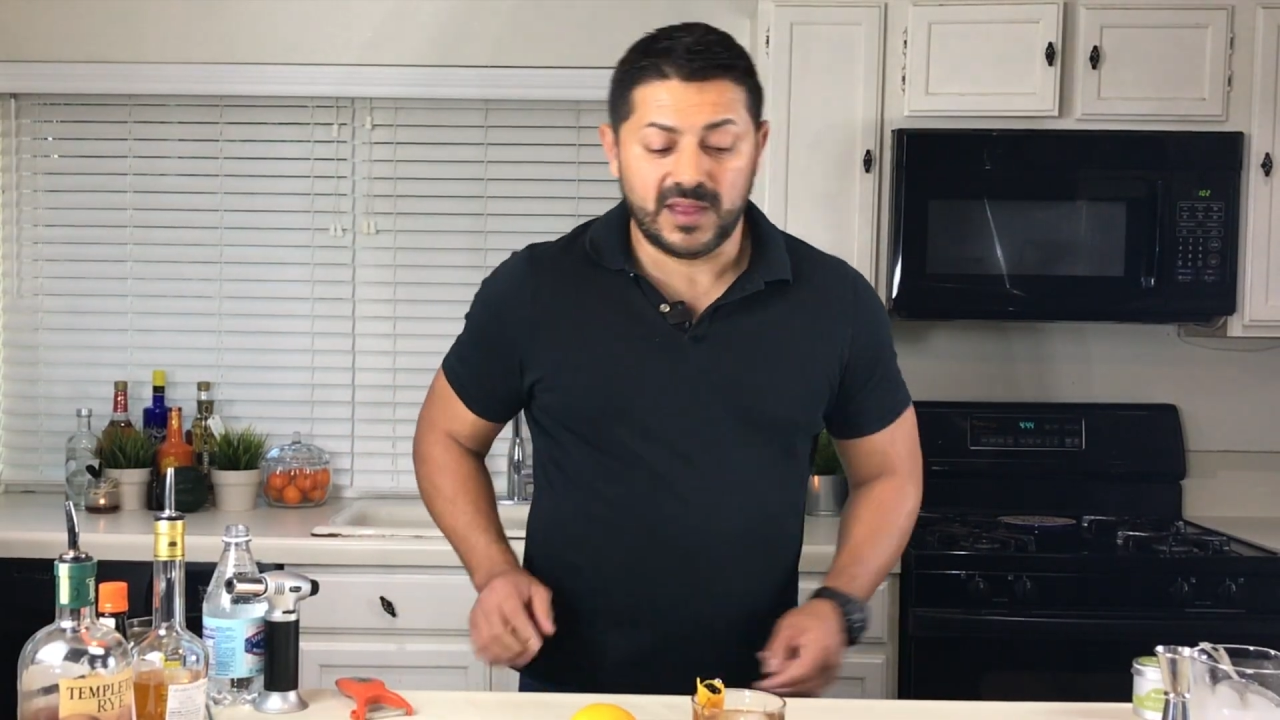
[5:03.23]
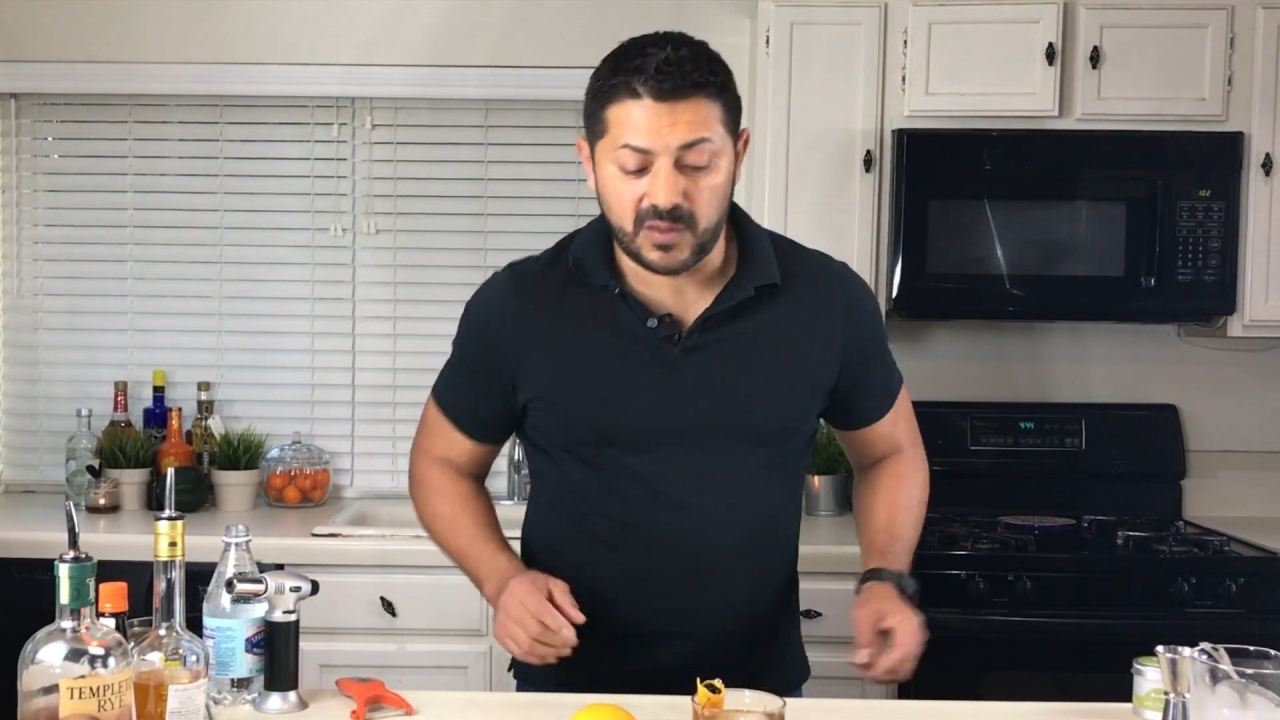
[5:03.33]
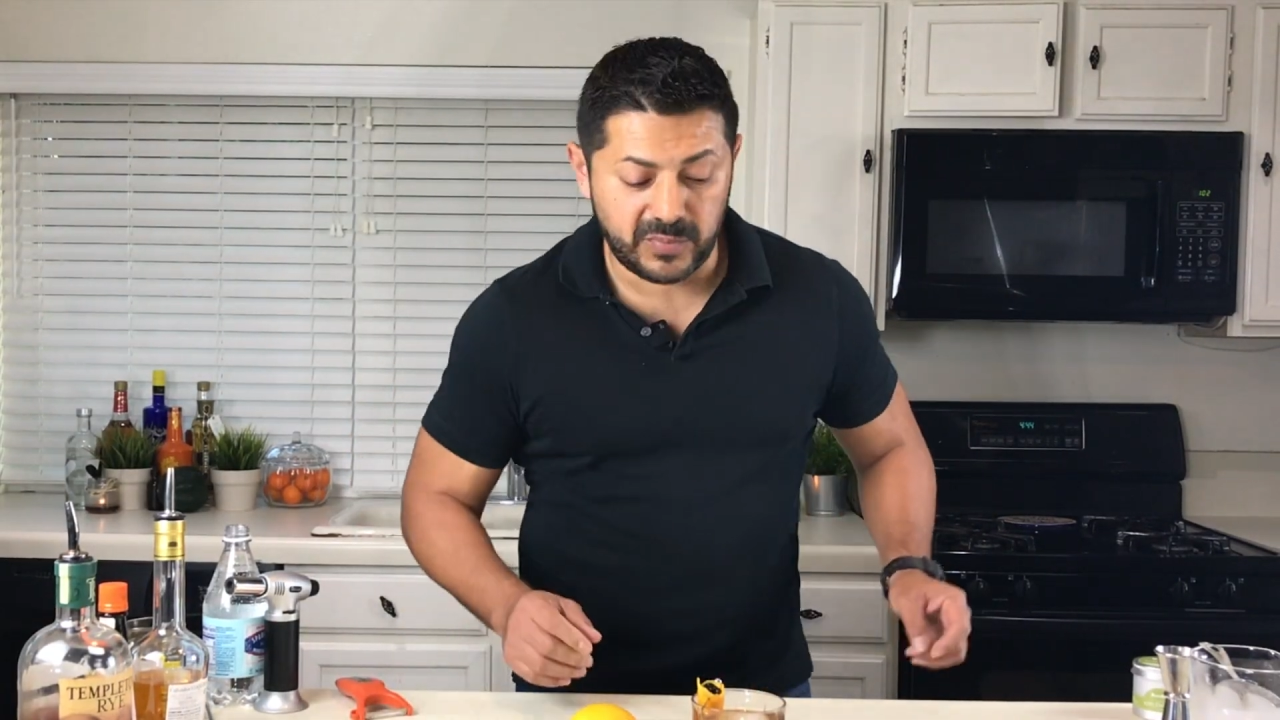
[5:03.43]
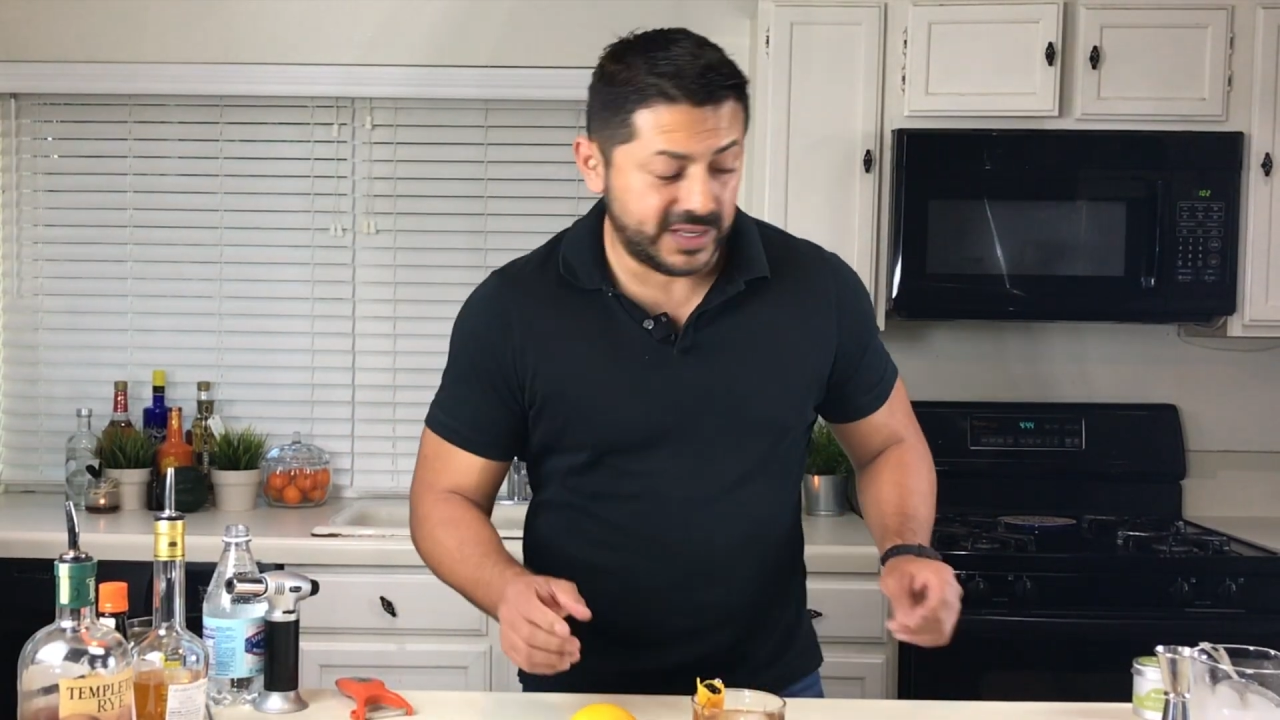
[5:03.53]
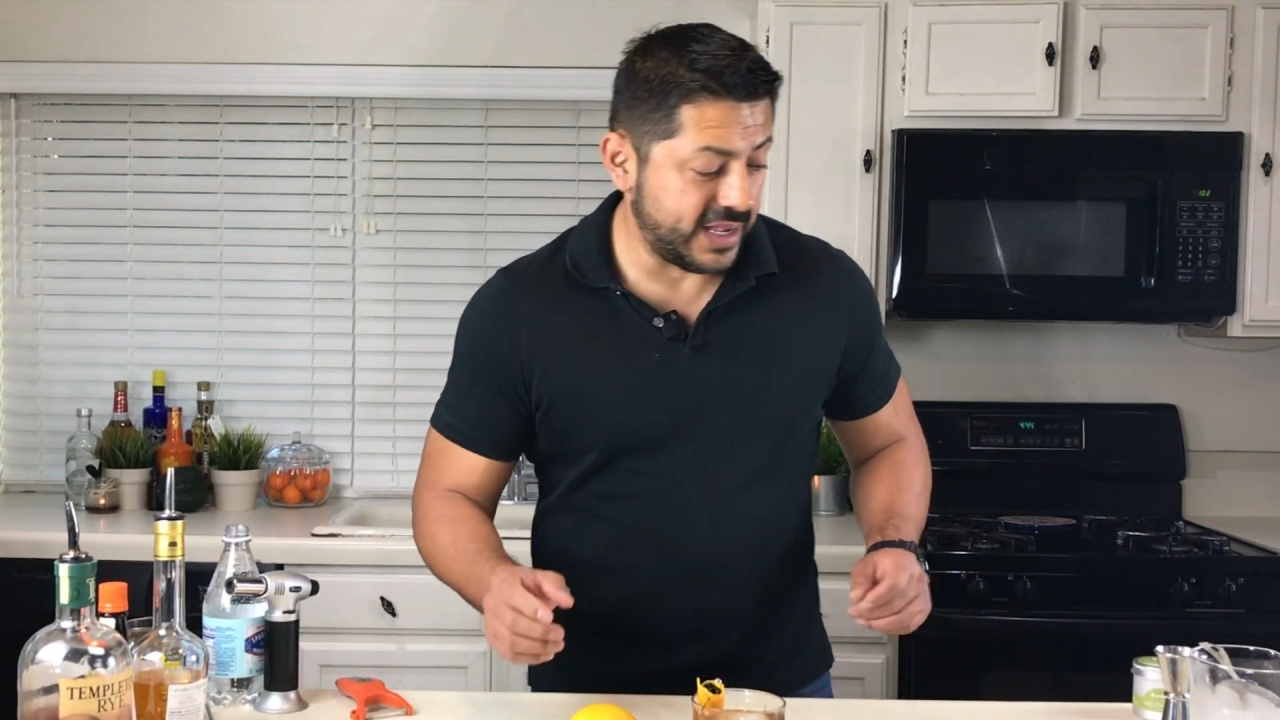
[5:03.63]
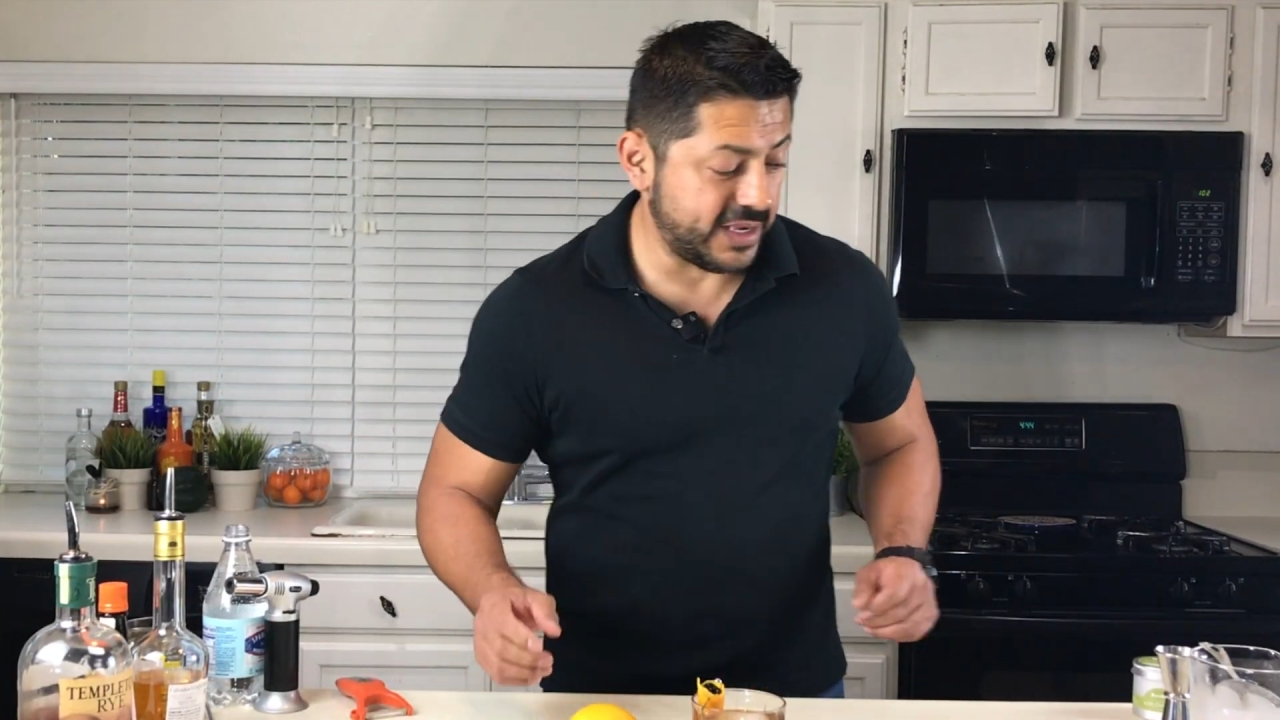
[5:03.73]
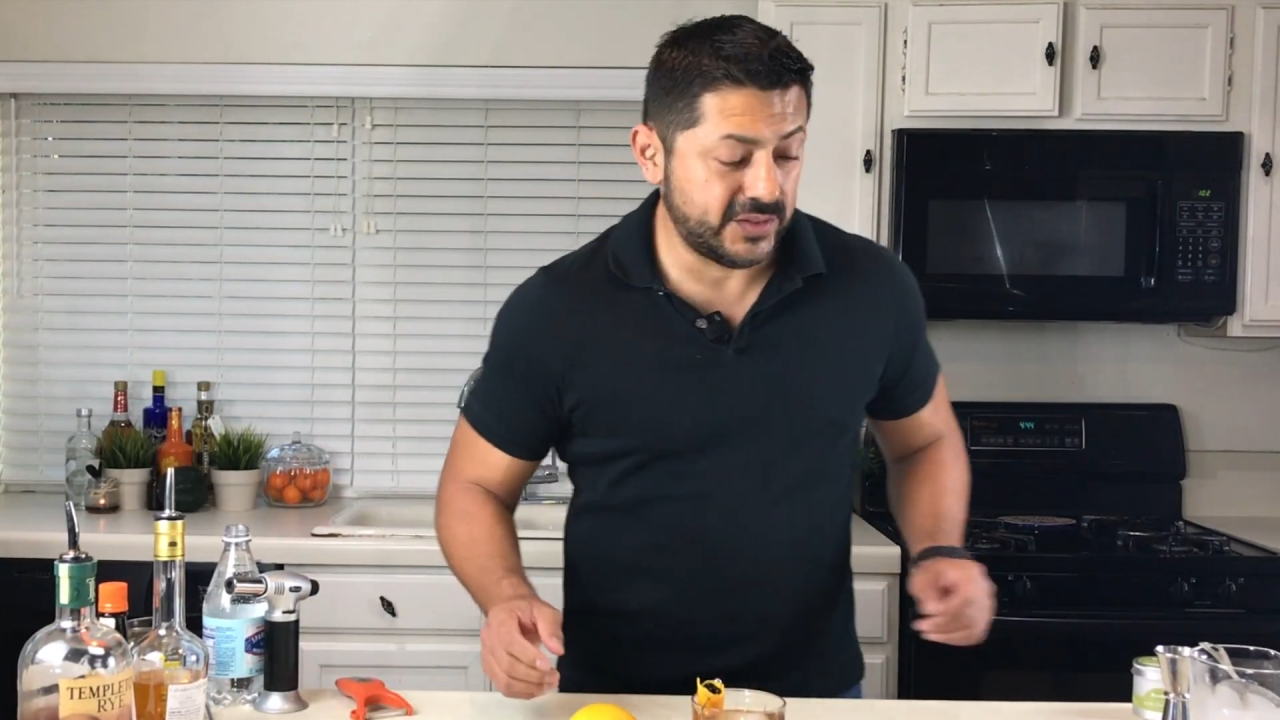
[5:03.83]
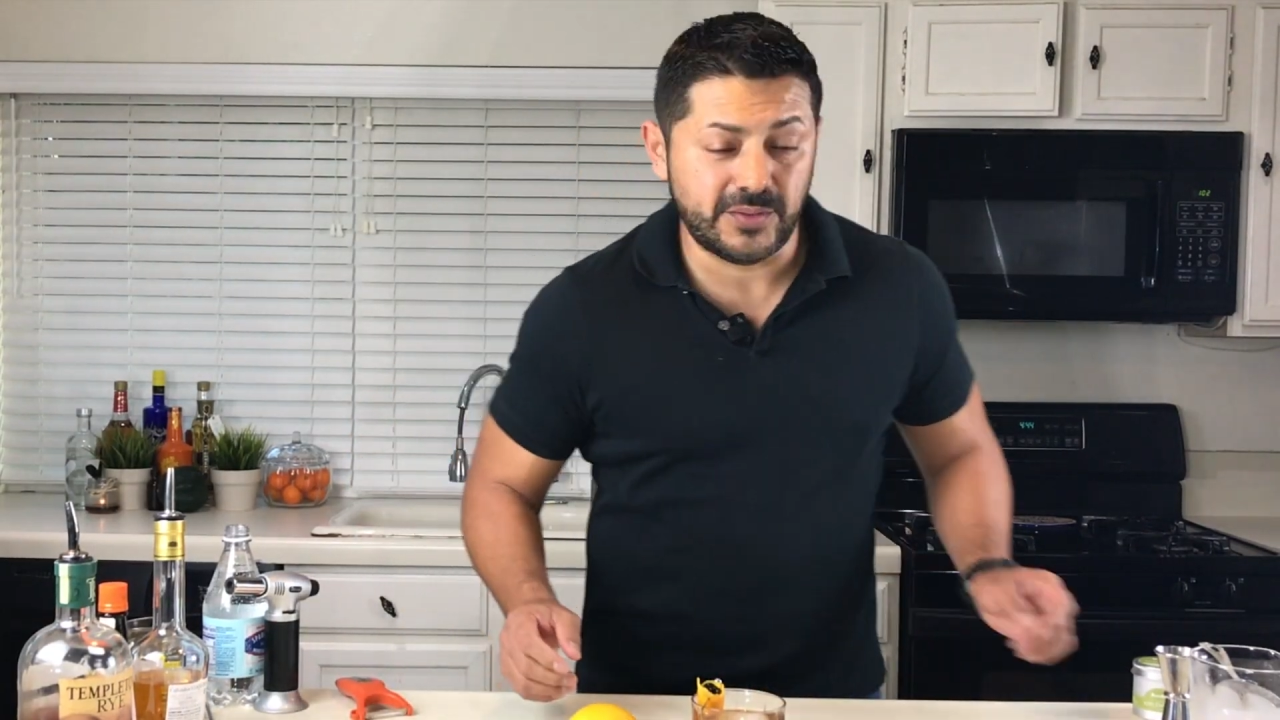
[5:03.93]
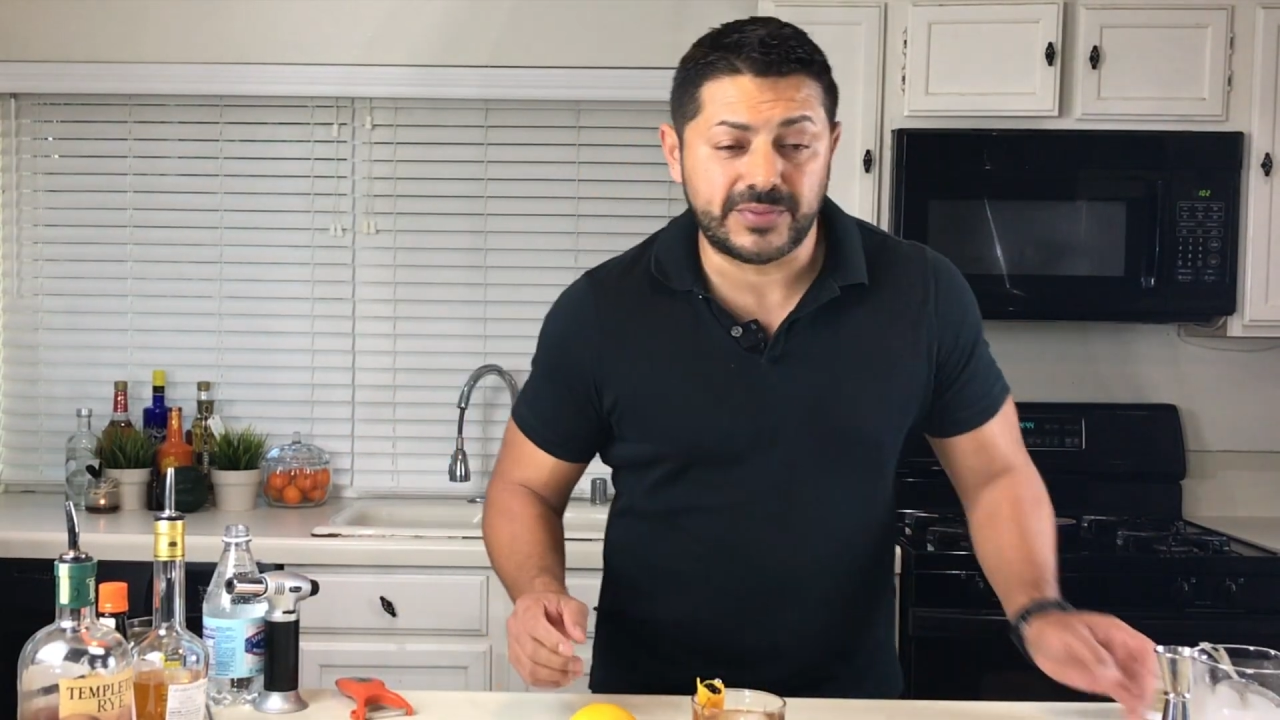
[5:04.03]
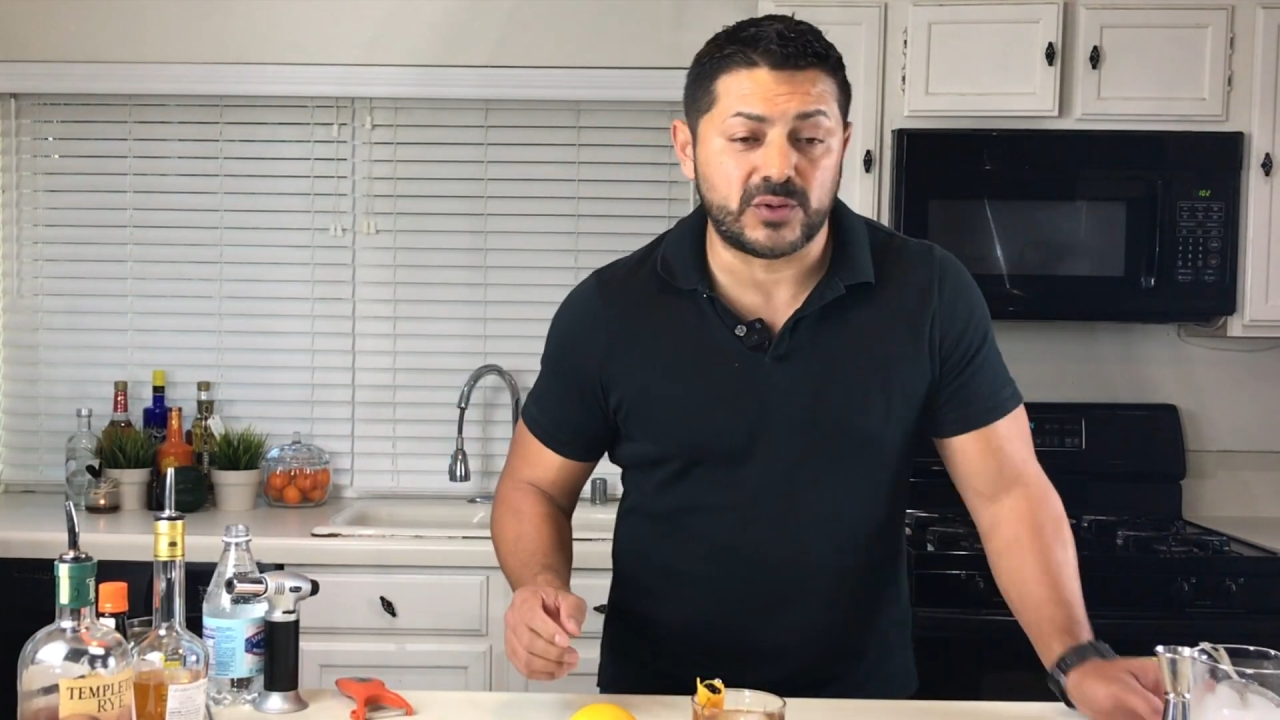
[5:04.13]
and being ahead of the